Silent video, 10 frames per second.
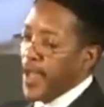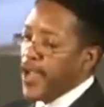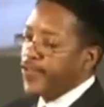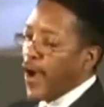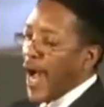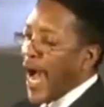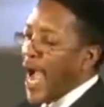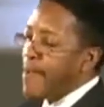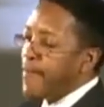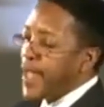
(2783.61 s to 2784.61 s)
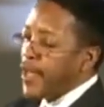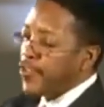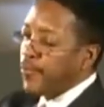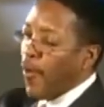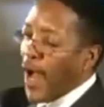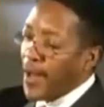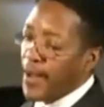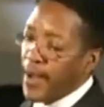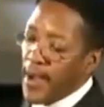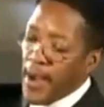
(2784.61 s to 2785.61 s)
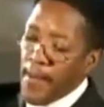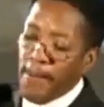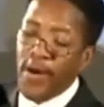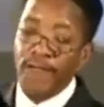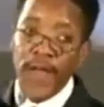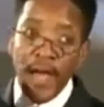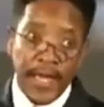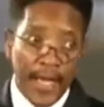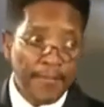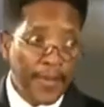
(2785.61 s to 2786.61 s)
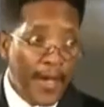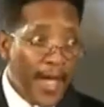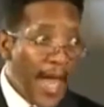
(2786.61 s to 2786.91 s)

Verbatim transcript: He shall hide me in his what? Pavilion